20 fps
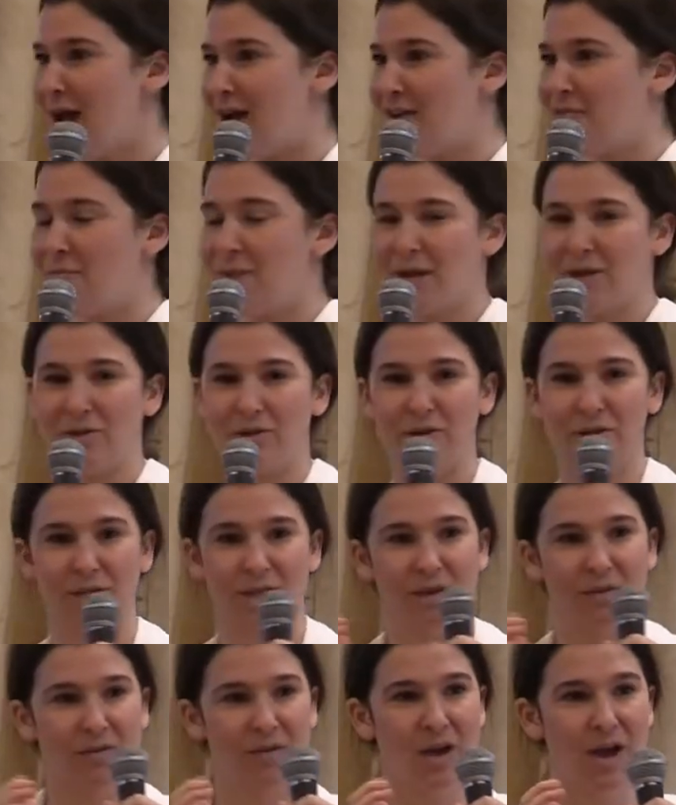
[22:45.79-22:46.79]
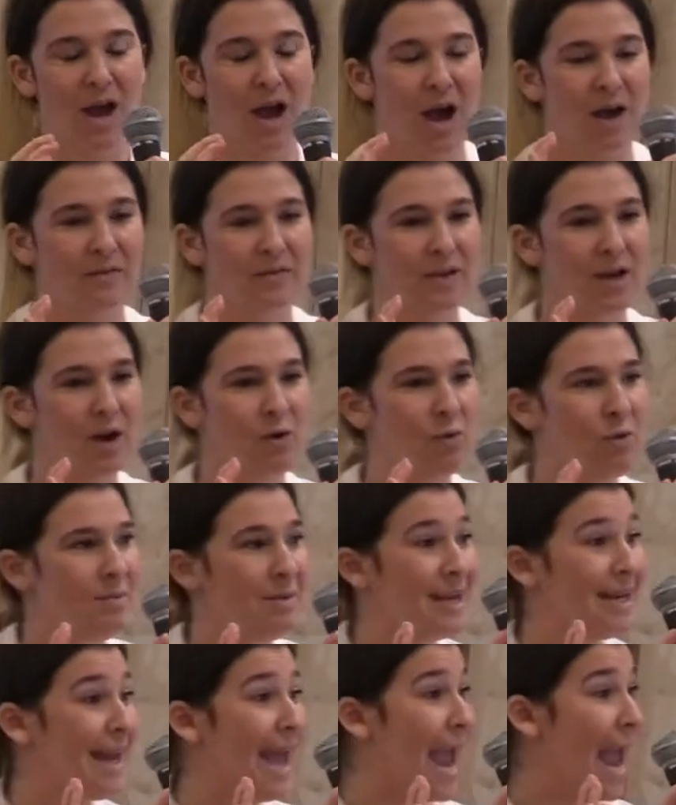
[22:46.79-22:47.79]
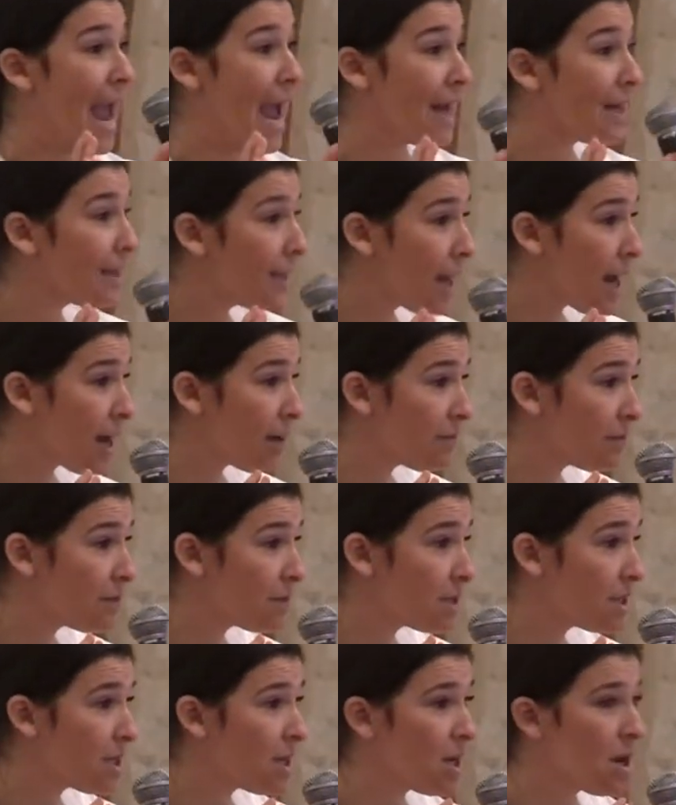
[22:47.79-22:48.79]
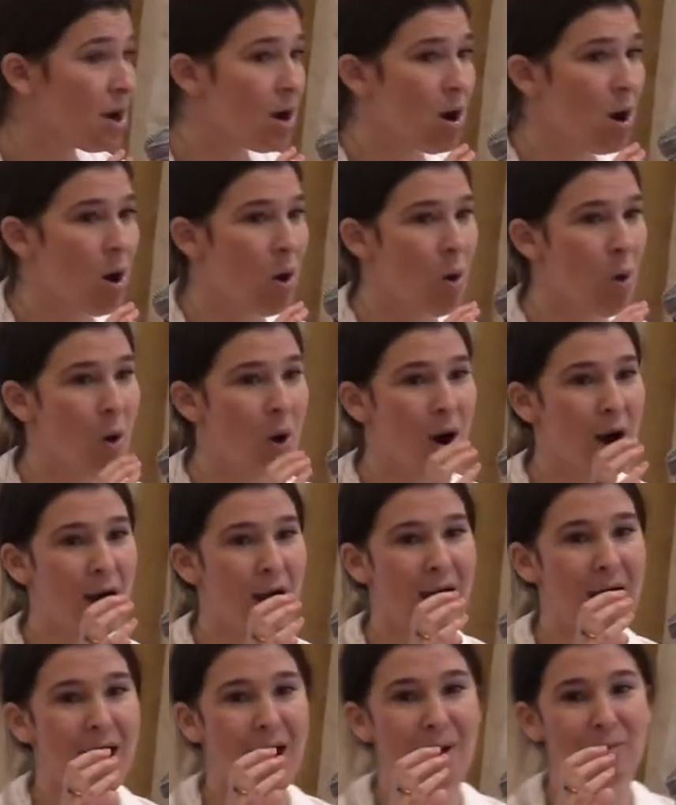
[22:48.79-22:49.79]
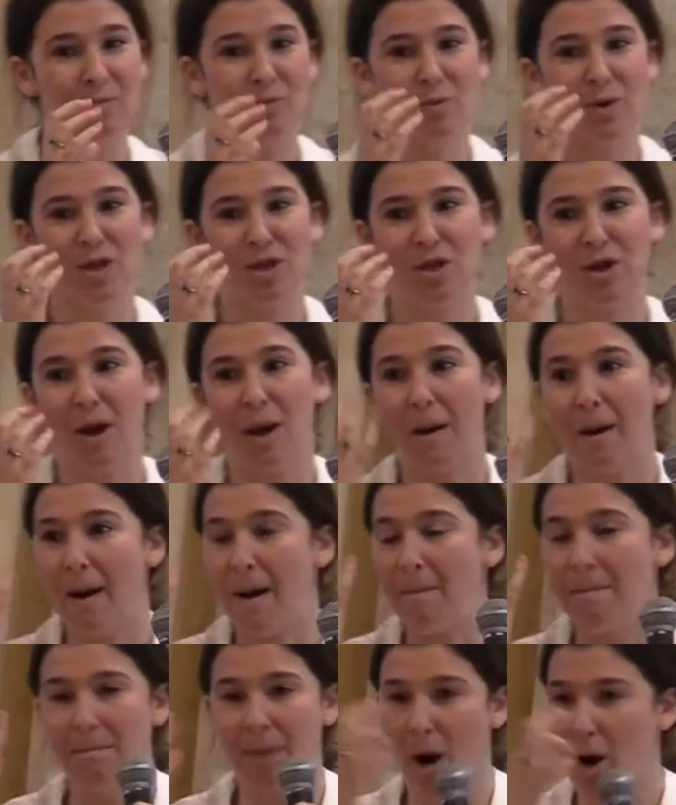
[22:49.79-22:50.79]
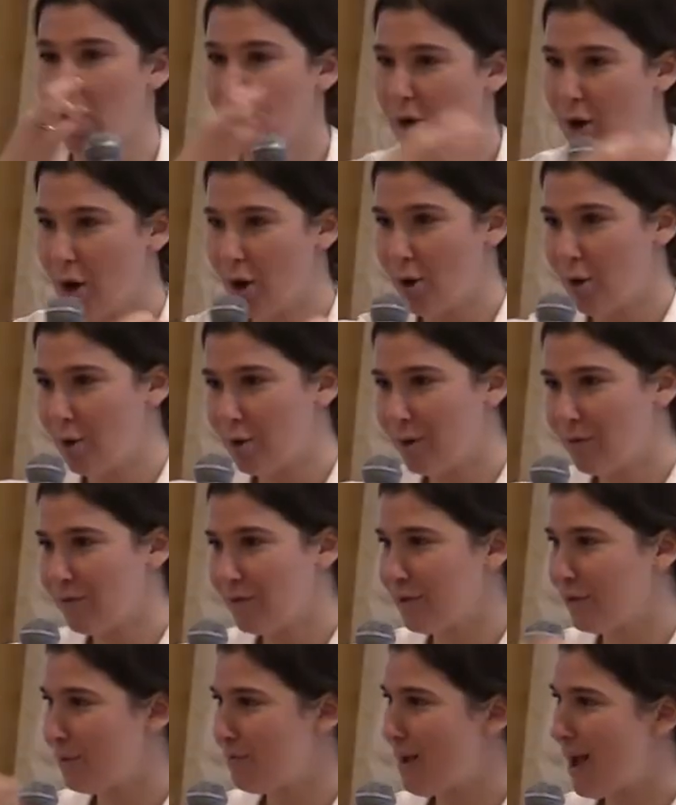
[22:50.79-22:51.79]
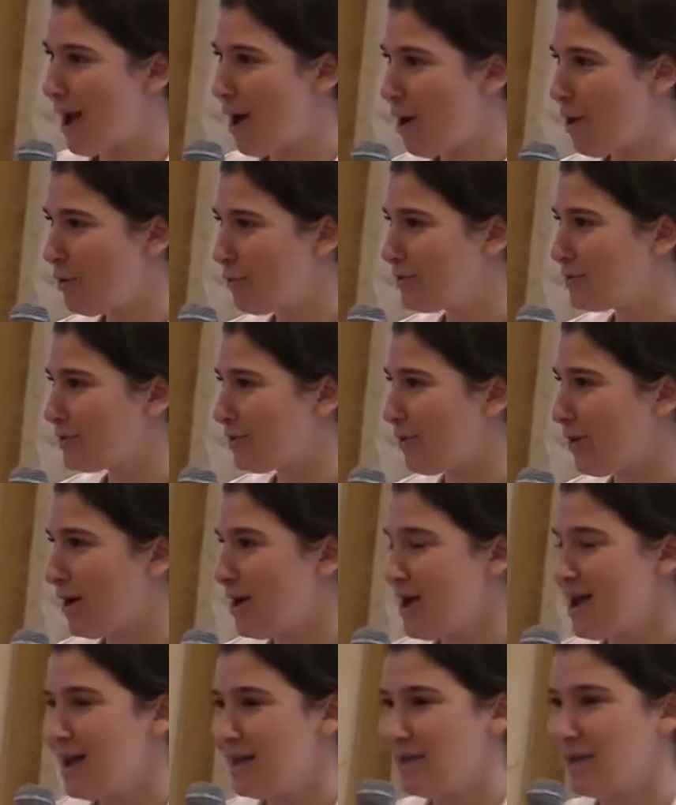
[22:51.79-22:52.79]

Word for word: of pictures of, of young women handcuffed or um, with a, a barcode over their mouths or,